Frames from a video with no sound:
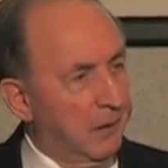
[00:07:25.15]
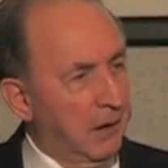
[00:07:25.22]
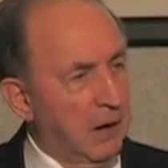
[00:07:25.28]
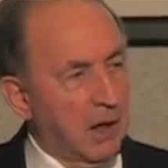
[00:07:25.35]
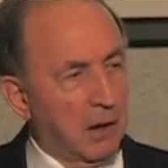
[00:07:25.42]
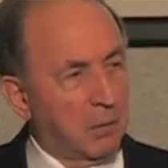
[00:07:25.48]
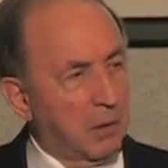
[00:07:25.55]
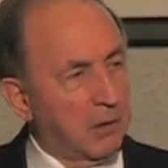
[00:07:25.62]

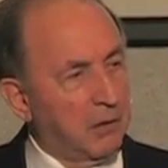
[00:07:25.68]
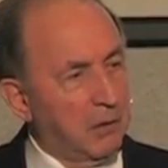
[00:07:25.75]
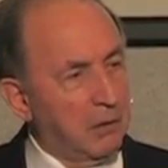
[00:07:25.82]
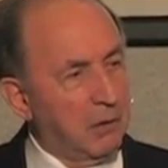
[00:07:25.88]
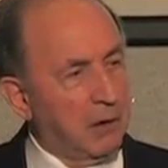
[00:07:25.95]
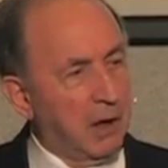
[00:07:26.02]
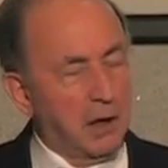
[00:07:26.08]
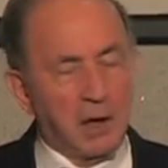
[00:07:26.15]
In other words,
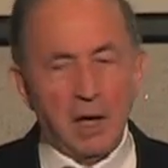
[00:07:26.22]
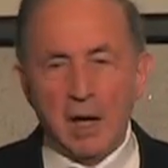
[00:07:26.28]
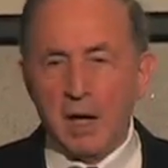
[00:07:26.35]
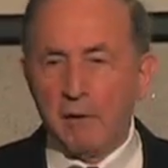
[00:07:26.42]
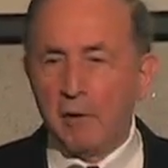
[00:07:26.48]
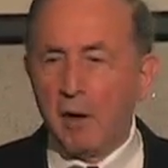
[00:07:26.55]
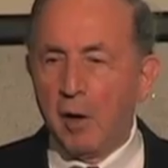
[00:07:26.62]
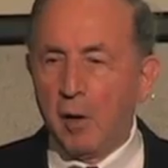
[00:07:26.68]
you can
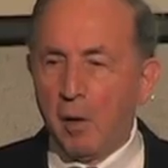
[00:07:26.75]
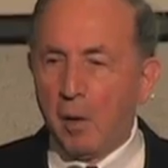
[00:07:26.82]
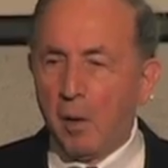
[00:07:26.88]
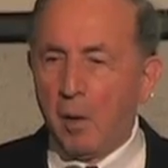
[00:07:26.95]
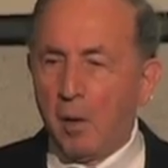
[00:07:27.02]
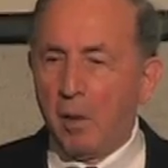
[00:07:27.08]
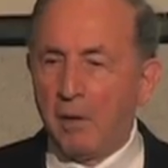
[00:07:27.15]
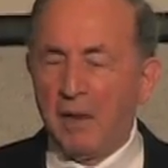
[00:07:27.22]
have
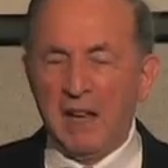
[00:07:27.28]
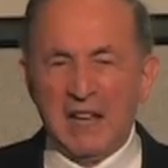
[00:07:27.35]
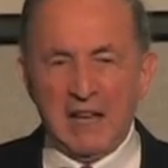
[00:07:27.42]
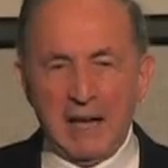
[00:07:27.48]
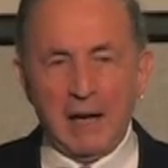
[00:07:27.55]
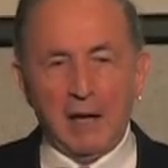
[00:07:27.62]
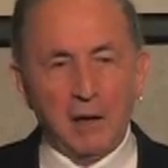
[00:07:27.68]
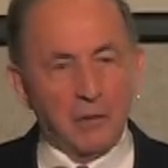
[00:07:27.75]
all the
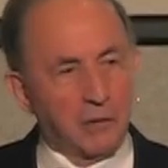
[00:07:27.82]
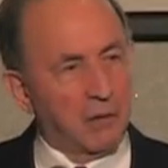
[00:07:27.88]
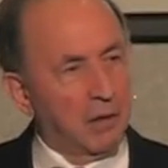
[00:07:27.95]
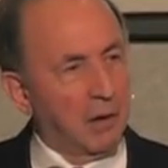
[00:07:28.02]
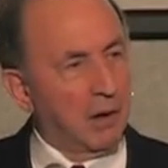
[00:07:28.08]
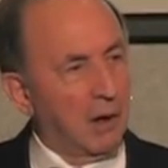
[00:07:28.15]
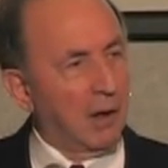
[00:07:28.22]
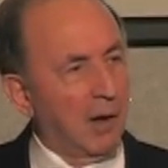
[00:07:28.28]
gigs,
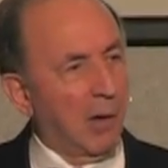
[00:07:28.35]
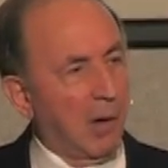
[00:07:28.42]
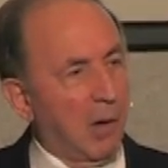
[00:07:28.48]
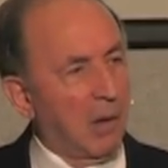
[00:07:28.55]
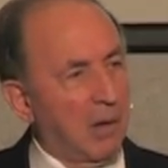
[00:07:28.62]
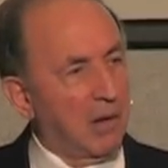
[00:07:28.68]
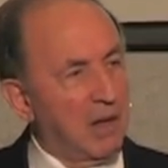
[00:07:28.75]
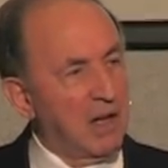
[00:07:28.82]

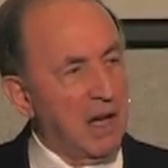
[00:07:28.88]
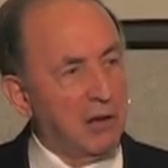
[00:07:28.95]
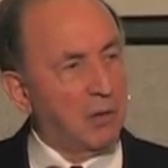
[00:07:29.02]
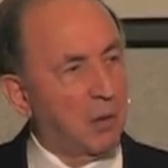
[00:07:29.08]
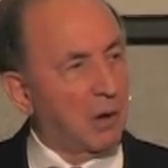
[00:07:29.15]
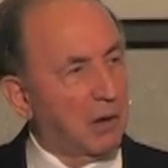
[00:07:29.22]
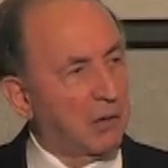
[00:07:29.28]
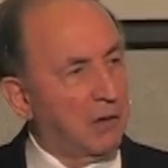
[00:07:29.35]
all the
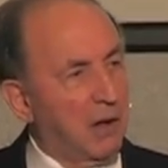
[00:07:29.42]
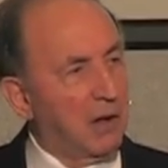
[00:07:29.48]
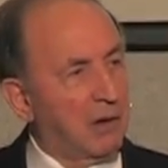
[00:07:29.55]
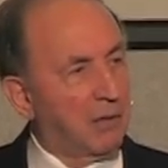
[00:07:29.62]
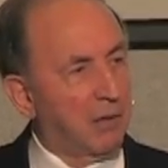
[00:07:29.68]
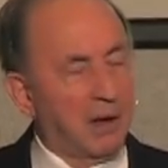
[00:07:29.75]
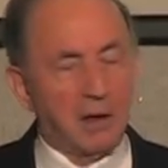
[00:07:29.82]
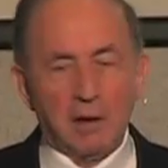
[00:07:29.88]

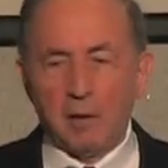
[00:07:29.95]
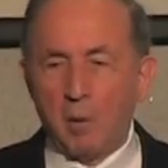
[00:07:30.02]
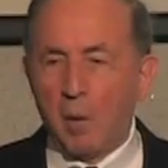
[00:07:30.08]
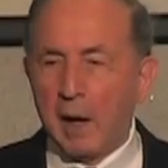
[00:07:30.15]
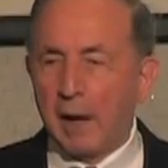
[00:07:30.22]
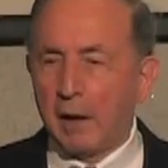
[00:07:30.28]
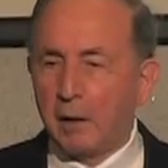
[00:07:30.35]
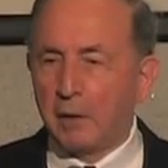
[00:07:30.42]
network-centric
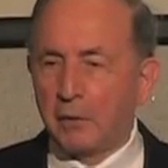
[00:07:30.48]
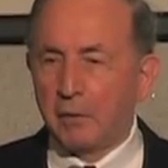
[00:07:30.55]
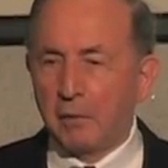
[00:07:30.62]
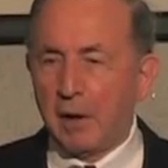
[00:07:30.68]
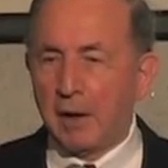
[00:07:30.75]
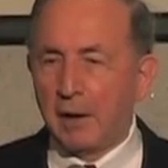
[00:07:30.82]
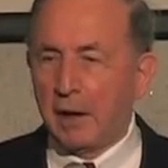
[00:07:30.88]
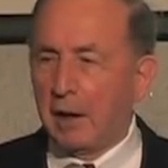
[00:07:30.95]
wires
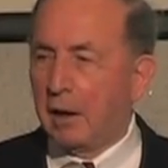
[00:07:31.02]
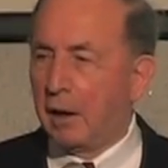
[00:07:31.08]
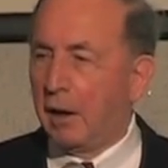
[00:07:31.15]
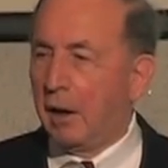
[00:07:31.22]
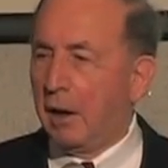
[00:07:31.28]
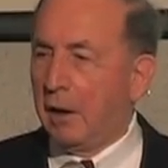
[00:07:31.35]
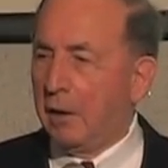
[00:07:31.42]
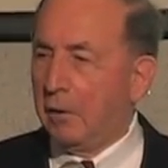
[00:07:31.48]
running.
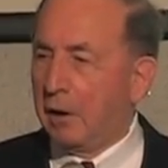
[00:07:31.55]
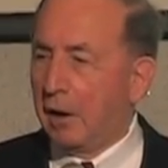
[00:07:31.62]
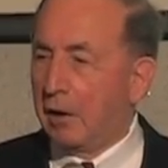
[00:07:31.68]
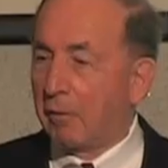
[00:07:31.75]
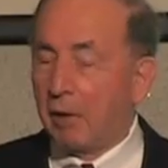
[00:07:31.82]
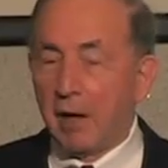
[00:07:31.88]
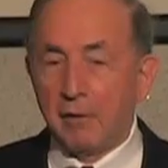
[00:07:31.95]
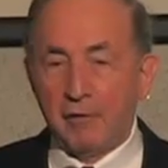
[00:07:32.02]
You
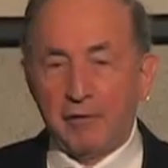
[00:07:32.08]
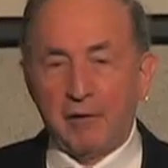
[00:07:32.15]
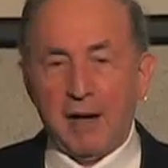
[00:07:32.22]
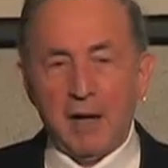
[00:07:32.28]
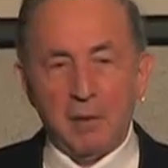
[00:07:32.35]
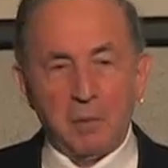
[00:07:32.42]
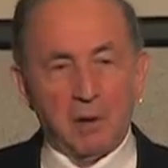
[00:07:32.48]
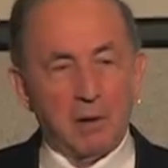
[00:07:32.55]
can run
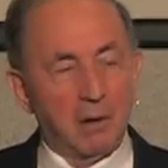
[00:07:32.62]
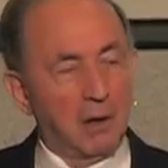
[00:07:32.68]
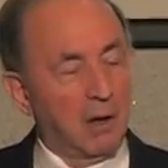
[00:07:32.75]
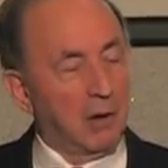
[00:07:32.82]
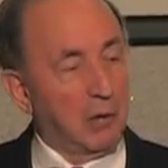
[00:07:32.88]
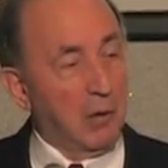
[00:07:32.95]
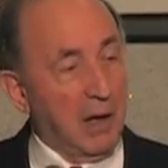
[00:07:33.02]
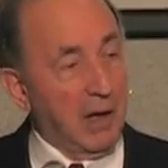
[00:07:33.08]
fiber
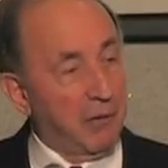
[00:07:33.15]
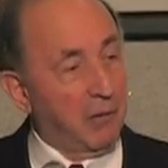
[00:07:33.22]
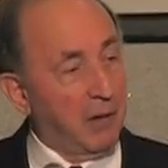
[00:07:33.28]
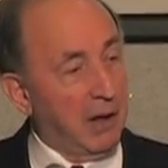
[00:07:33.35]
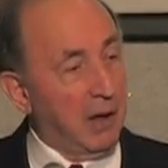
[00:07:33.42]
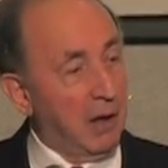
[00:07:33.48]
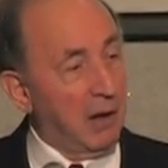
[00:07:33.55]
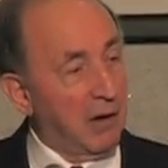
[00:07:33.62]
to
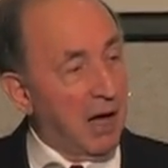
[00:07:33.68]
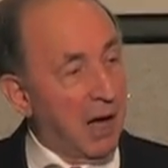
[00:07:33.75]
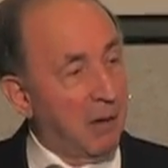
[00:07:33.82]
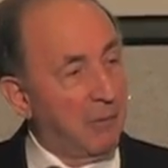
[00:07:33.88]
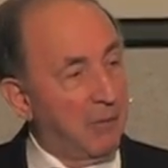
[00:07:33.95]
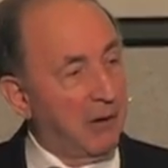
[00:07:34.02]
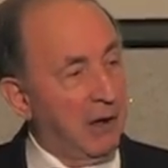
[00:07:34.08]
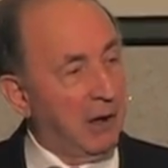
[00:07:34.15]
every
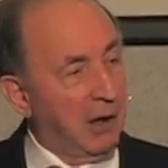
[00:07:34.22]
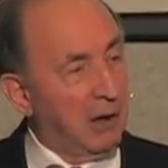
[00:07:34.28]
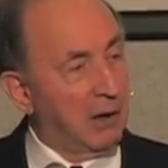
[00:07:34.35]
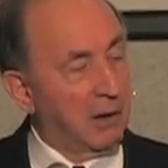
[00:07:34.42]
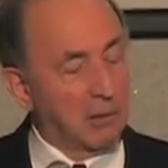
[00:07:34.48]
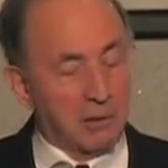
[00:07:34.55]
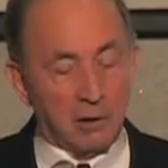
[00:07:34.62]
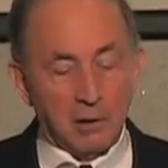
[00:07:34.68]
Humvee in
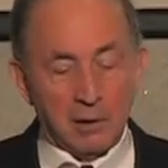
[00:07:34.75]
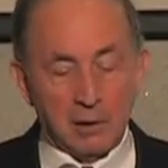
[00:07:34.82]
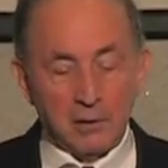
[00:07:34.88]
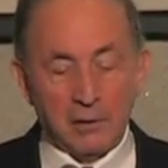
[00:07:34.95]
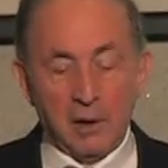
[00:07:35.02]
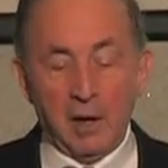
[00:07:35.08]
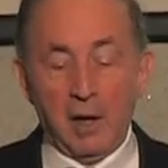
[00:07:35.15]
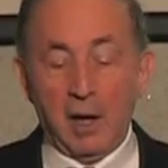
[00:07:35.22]
the
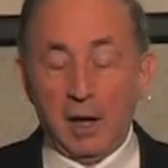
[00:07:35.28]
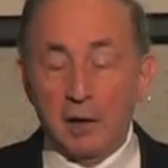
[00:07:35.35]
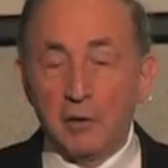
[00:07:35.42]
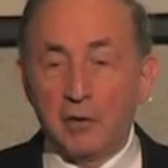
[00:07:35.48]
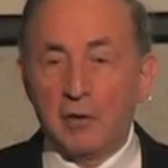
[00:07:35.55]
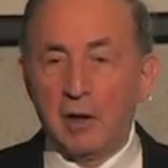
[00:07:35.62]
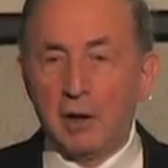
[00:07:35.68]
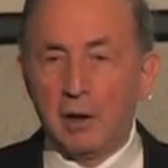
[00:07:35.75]
world and
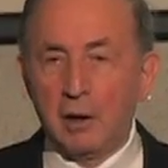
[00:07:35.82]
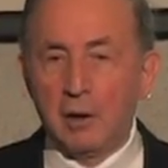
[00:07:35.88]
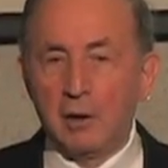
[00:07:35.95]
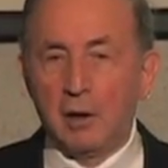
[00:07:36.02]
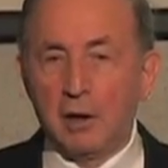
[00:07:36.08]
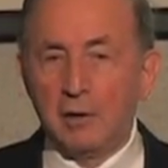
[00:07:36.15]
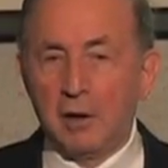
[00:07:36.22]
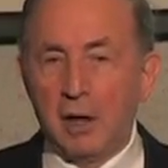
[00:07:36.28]
still
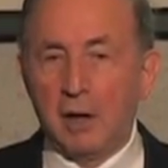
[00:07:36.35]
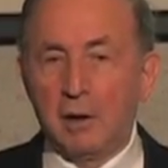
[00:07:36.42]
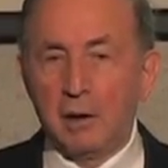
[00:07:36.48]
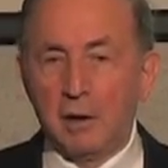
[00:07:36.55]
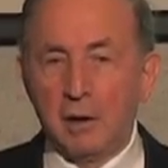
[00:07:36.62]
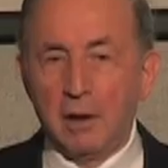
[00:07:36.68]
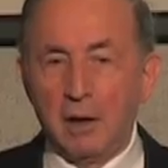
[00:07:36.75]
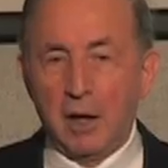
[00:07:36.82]
not get
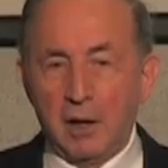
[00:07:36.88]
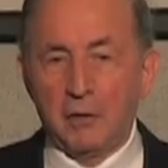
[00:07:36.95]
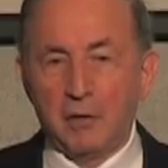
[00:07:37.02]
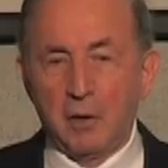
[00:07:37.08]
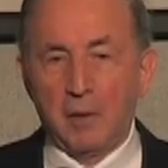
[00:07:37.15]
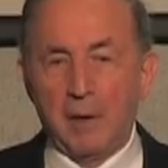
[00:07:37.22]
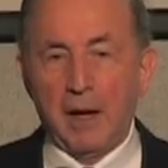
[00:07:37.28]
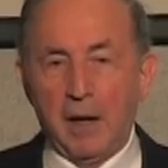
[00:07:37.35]

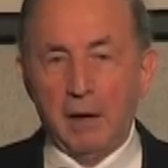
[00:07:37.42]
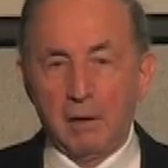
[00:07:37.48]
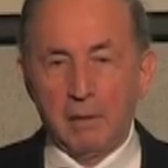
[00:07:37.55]
SOA.